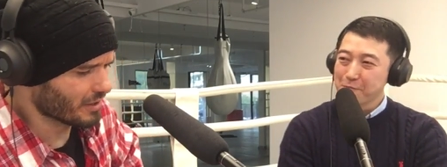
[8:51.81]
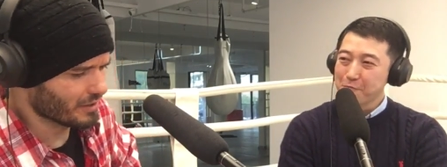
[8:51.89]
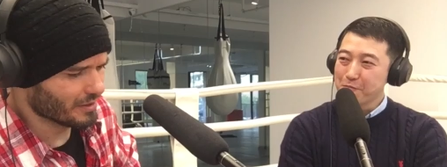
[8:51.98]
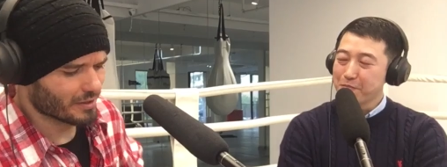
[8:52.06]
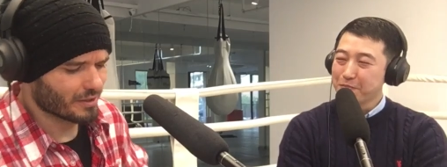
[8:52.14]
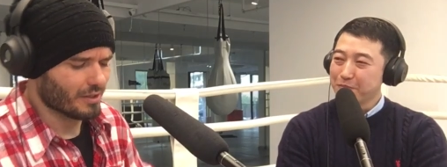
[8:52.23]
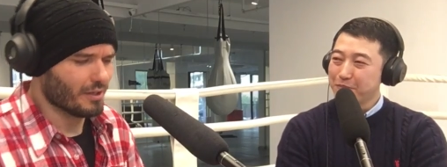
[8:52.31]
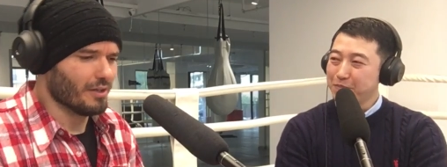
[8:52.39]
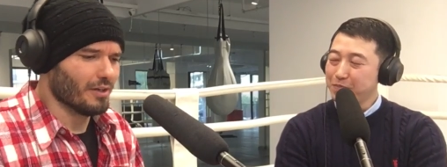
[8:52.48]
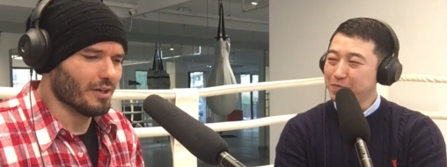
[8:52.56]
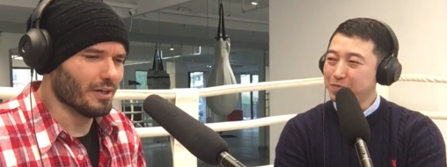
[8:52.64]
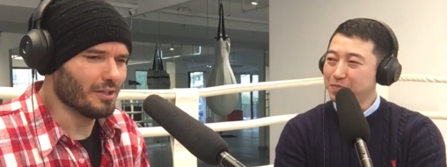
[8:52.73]
Speaker 1: I,
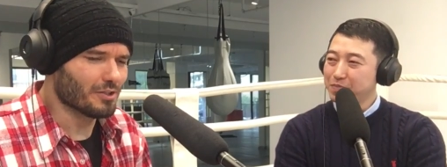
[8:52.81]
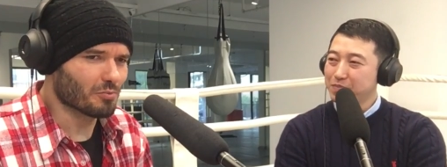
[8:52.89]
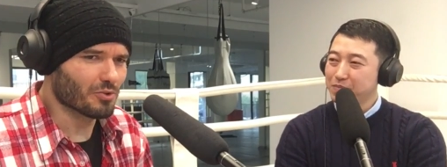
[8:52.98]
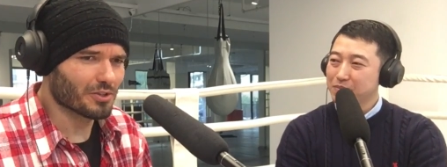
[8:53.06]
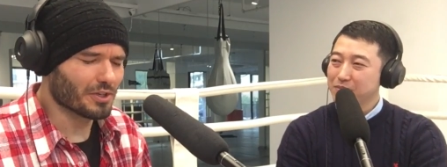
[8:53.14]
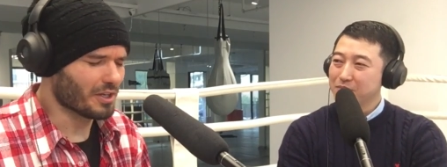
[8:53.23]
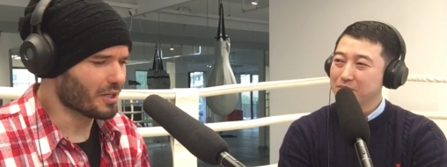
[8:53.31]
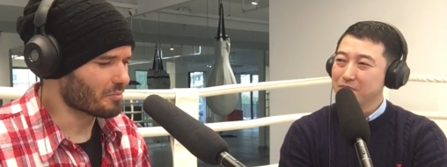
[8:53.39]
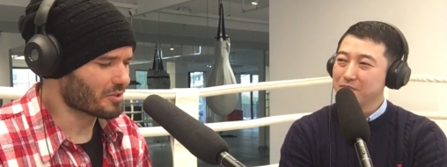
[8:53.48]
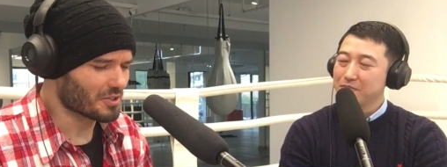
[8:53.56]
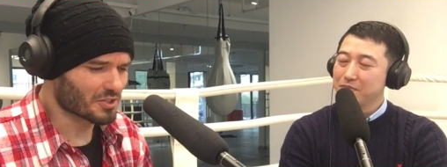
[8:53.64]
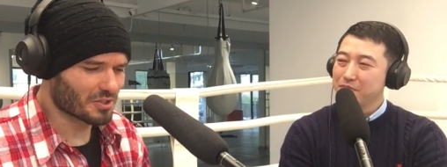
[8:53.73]
mm. I hate to bring that
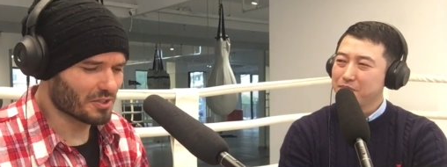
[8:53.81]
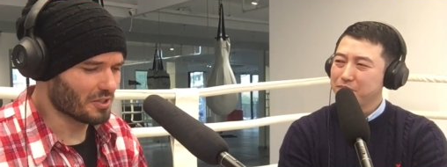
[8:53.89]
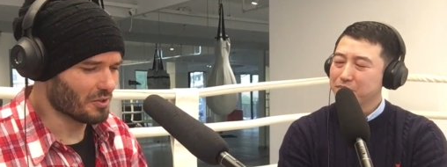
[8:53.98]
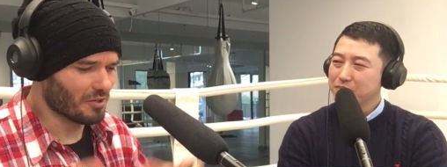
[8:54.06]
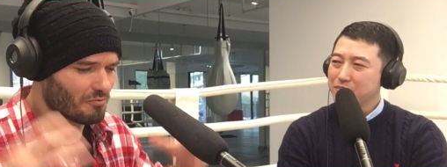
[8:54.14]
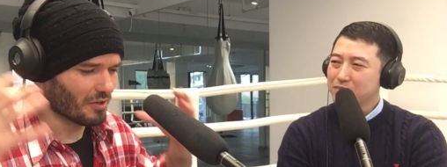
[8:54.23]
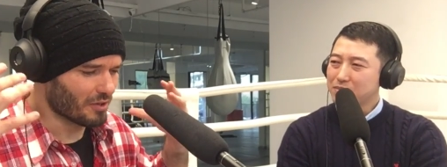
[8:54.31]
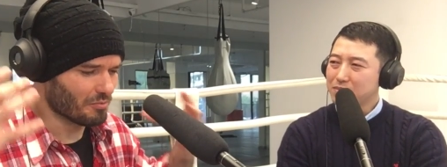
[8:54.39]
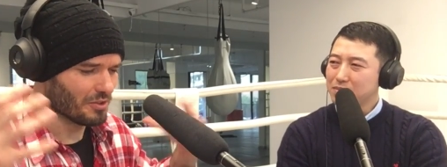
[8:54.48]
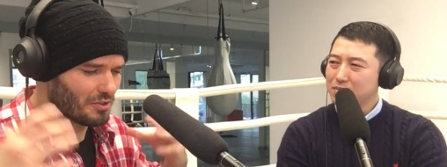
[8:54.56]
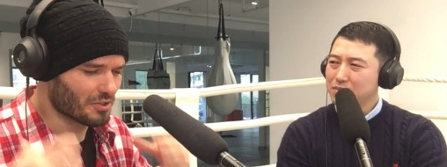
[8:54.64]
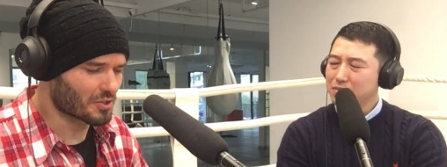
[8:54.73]
up because you know I've,
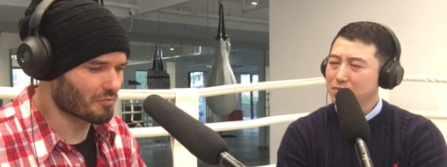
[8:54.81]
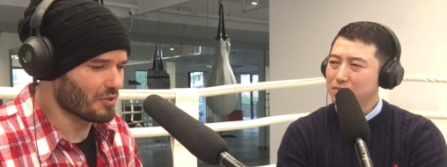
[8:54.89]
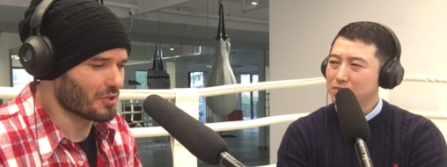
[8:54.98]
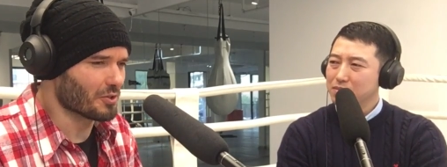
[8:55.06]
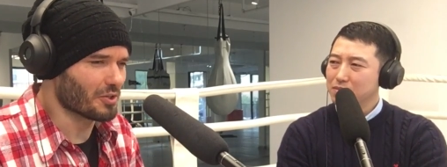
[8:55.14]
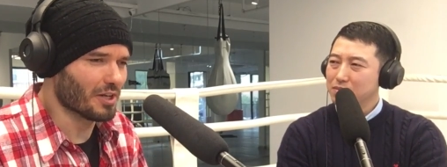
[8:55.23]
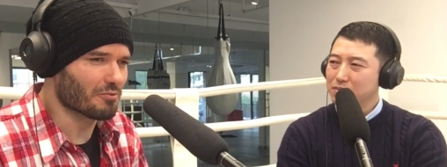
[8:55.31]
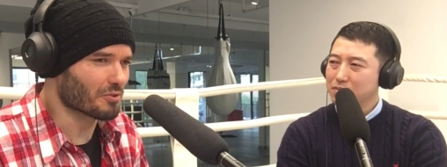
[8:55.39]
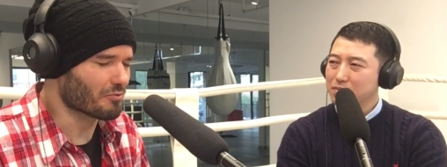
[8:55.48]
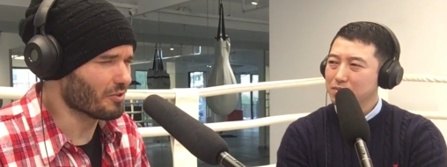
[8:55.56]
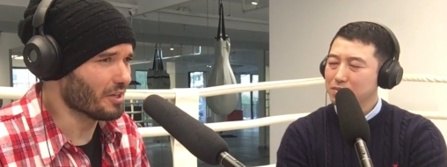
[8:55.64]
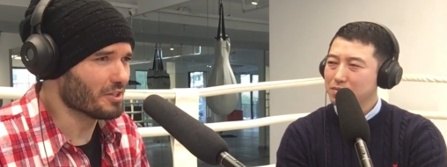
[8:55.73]
I've been disfigured
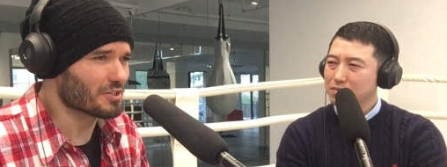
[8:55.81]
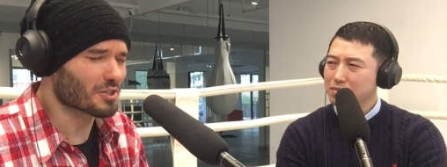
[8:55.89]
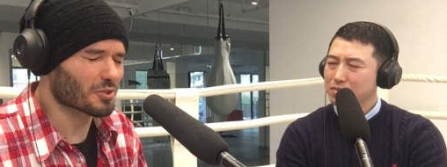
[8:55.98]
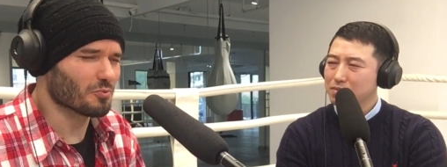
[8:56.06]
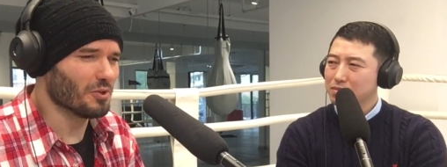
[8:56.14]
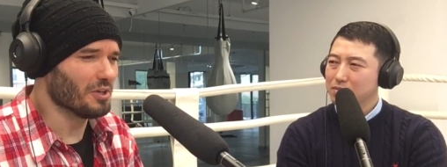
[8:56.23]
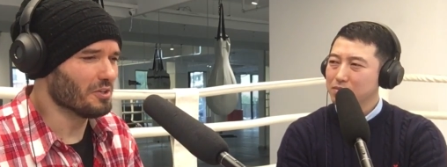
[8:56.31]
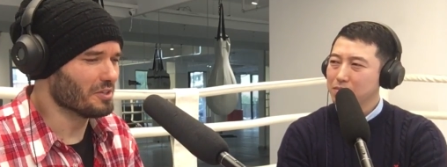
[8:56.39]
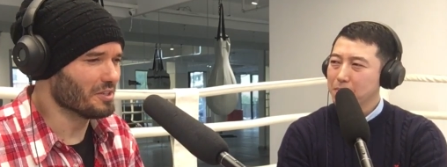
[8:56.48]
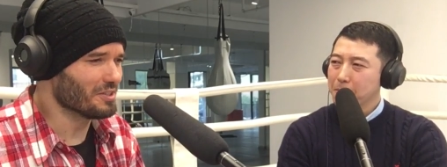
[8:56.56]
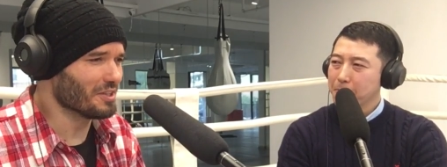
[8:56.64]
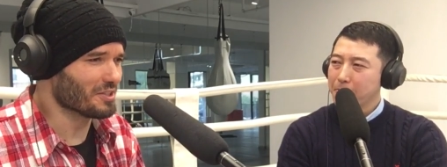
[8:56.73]
after fights as
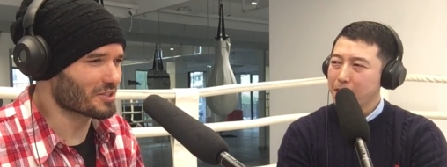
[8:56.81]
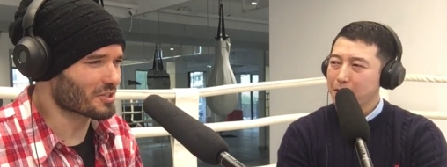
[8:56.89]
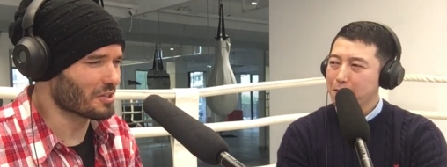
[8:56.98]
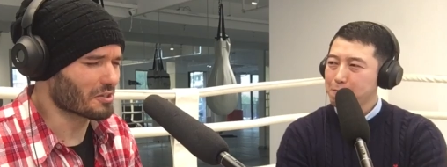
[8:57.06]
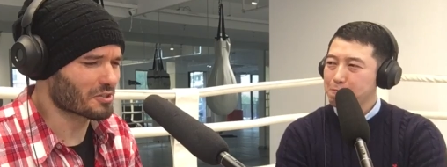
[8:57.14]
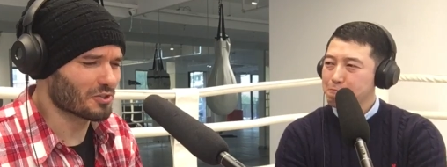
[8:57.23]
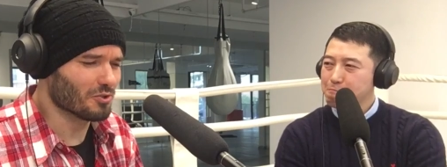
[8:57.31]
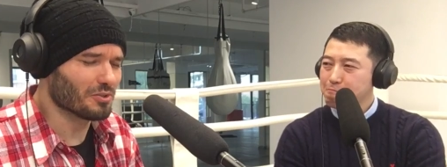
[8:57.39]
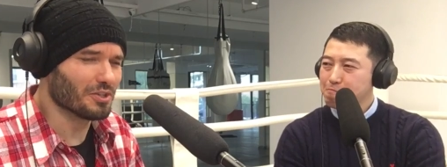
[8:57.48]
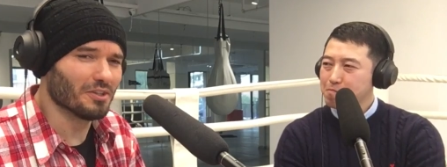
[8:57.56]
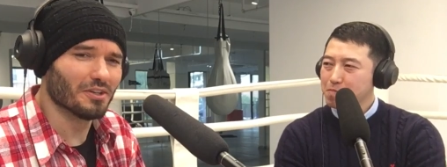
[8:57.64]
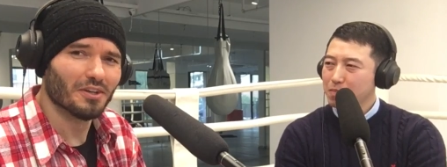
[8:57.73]
well, and it, it sucks.
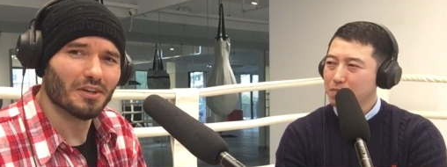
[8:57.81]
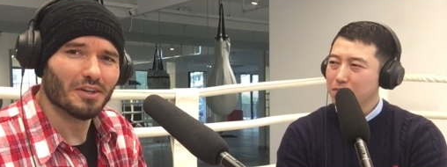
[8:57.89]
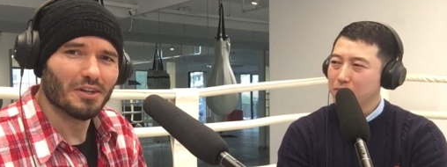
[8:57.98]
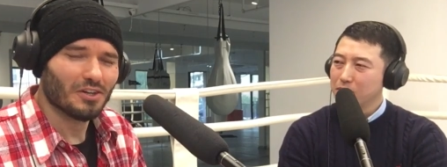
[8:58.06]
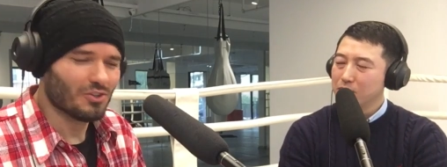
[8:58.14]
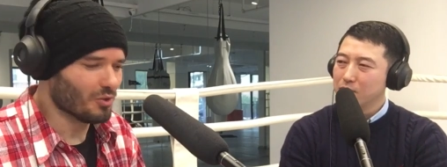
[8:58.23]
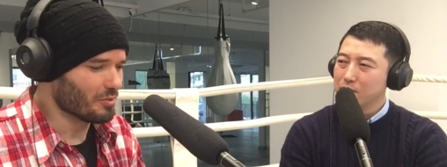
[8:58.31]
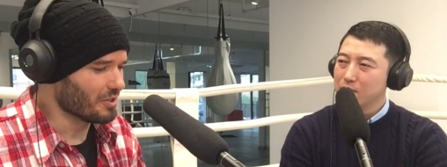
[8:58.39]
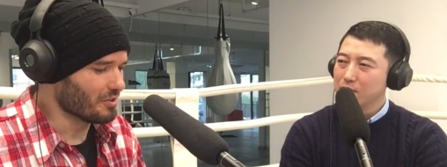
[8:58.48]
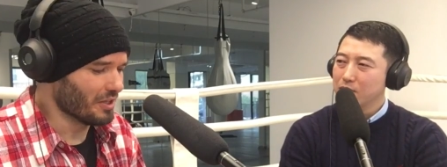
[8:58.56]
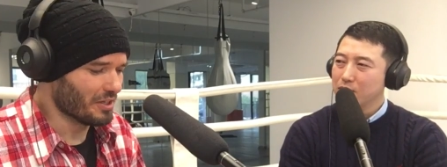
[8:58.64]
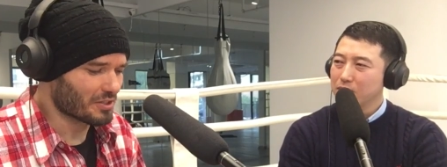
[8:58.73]
Nobody
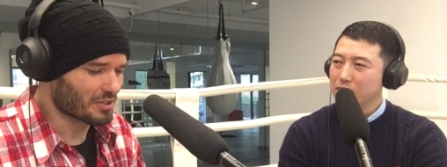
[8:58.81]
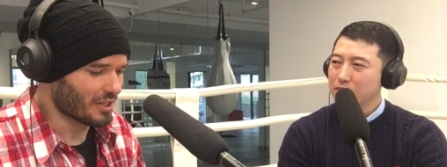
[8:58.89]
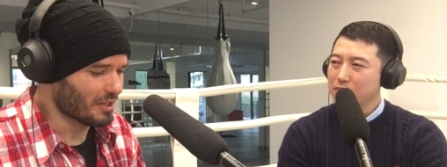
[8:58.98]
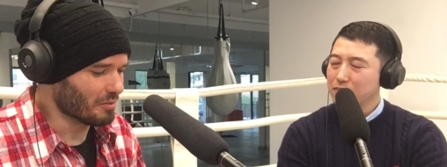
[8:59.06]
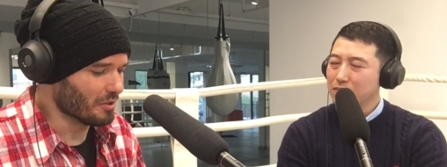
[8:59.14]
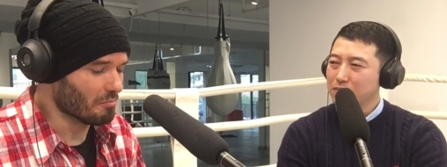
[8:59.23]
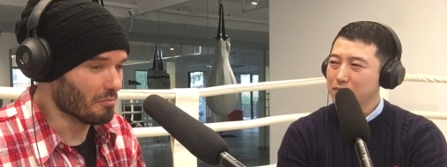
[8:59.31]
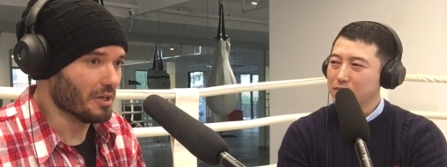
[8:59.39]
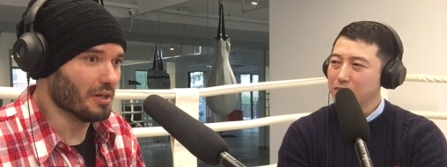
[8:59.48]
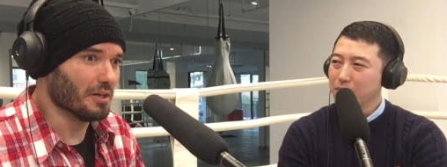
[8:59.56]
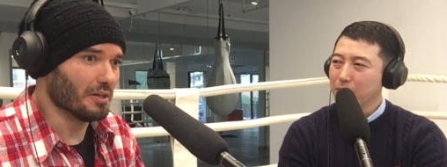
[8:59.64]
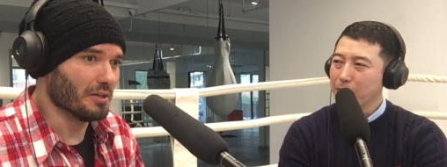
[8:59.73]
nobody likes that, but
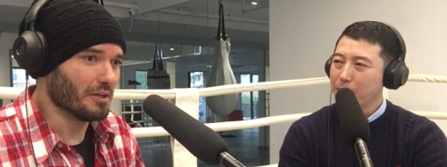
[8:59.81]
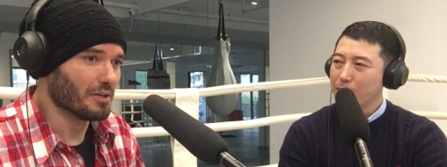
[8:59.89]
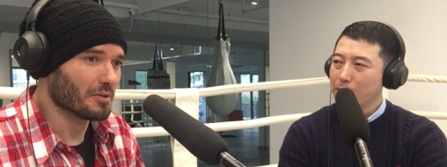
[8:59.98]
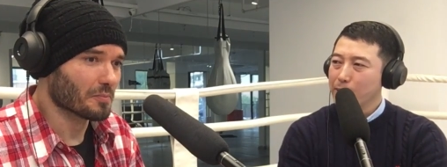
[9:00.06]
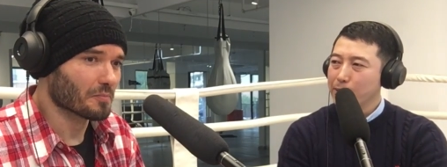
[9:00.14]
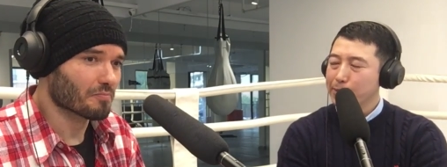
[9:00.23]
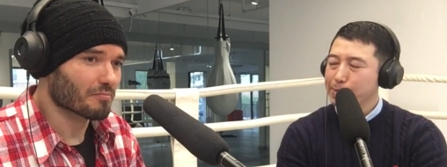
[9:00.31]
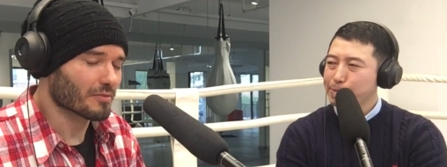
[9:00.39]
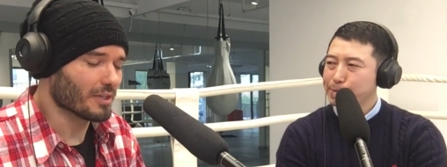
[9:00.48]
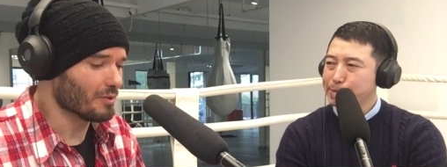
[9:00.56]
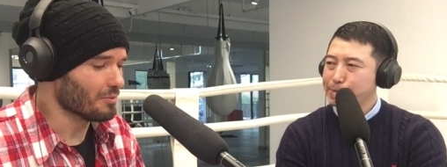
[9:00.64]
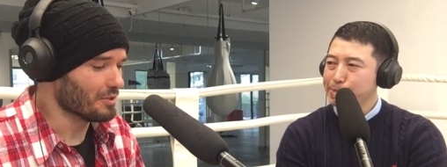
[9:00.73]
man,
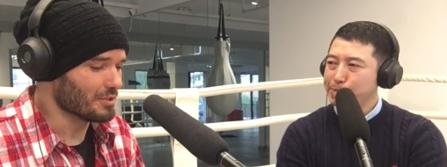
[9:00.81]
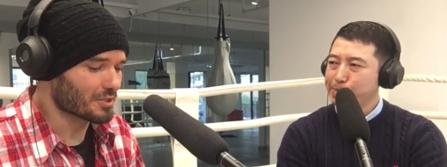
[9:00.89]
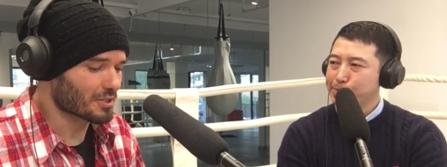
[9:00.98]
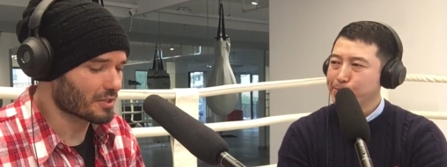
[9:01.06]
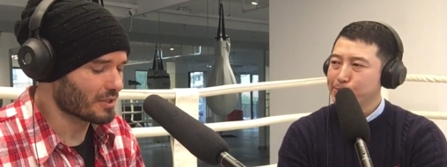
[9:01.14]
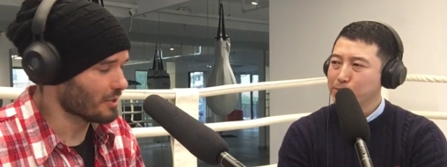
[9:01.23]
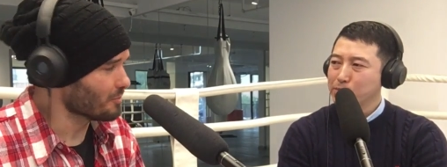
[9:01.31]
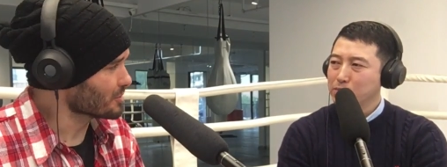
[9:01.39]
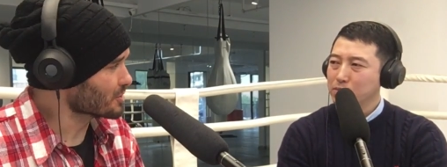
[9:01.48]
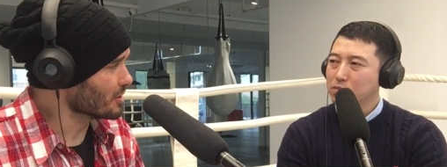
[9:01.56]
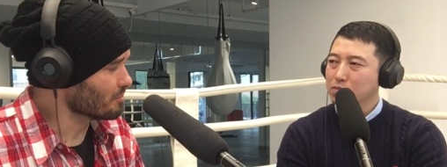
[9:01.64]
that hmm. was that was